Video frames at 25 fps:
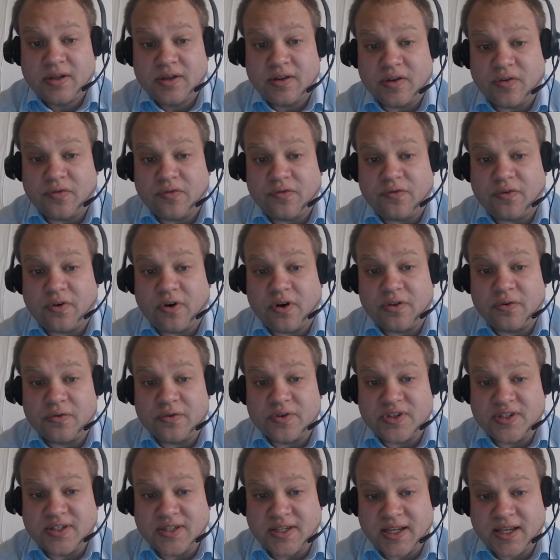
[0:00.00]
The father
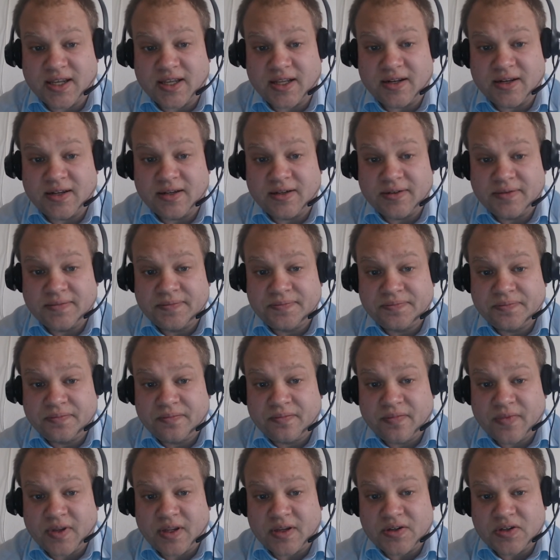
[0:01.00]
is dead.
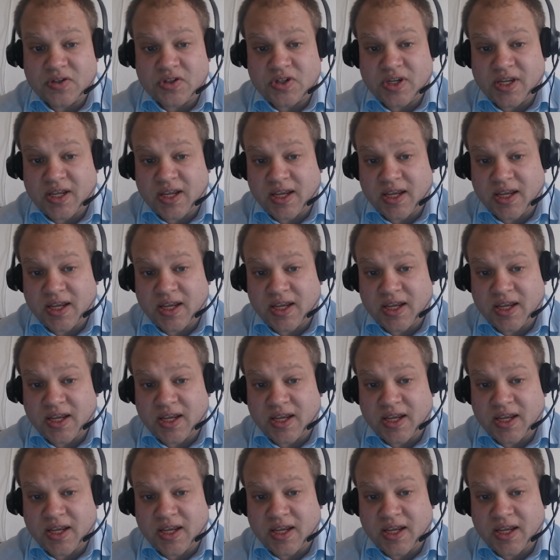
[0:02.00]
She